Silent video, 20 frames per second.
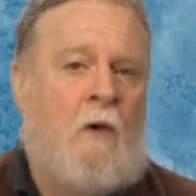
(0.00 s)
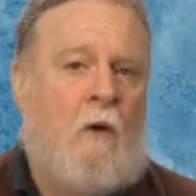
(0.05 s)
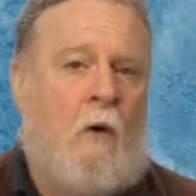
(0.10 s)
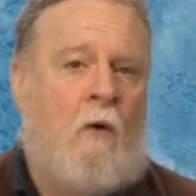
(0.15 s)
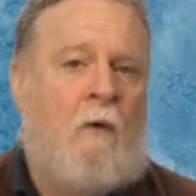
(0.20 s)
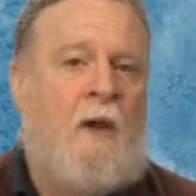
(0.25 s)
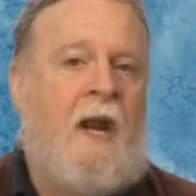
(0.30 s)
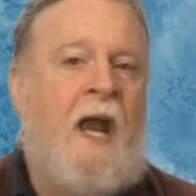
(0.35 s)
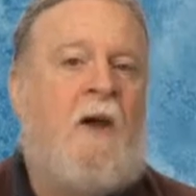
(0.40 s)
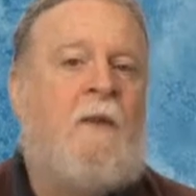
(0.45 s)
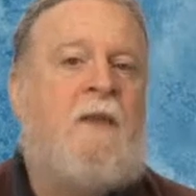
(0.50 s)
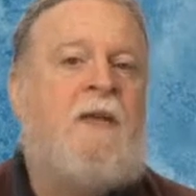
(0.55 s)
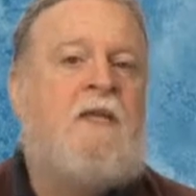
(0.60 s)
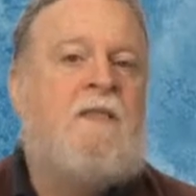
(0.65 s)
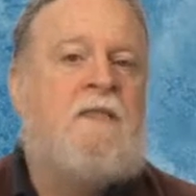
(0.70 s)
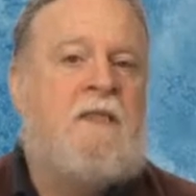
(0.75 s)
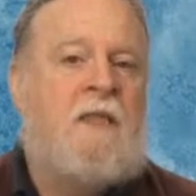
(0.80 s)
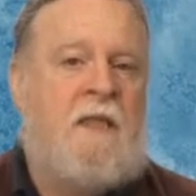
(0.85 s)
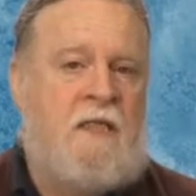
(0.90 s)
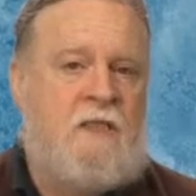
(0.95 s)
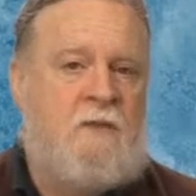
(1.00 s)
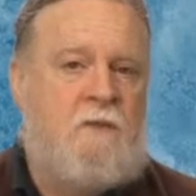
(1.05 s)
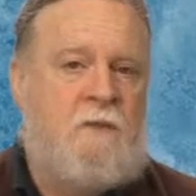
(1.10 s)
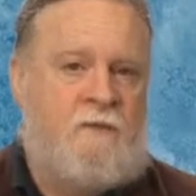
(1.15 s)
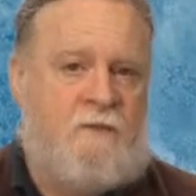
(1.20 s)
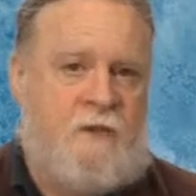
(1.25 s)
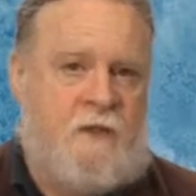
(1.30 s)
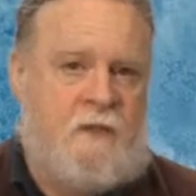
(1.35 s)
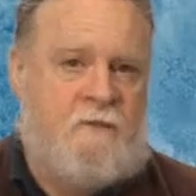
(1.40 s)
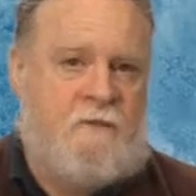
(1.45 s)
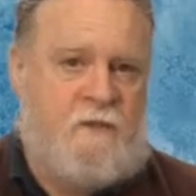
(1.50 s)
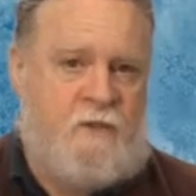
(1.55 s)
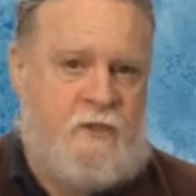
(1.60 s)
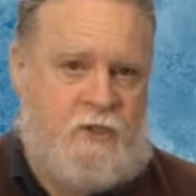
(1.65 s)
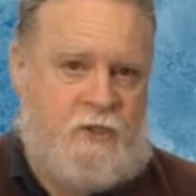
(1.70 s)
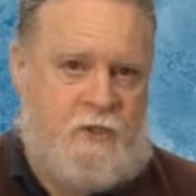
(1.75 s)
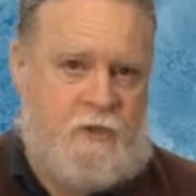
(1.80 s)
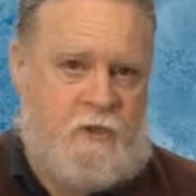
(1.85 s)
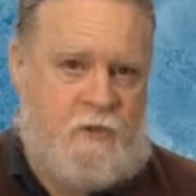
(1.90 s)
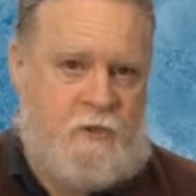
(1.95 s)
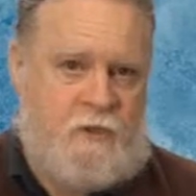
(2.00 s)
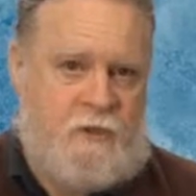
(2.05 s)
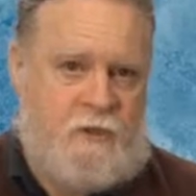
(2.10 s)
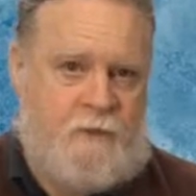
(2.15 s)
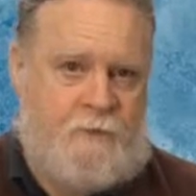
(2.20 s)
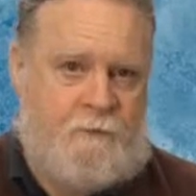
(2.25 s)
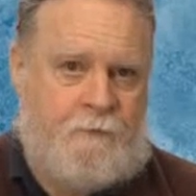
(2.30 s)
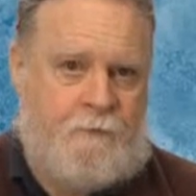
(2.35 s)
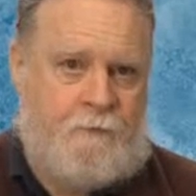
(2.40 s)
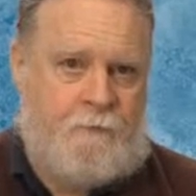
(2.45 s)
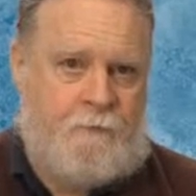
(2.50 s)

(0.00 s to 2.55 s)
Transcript: or how his kids were fixed for shoes.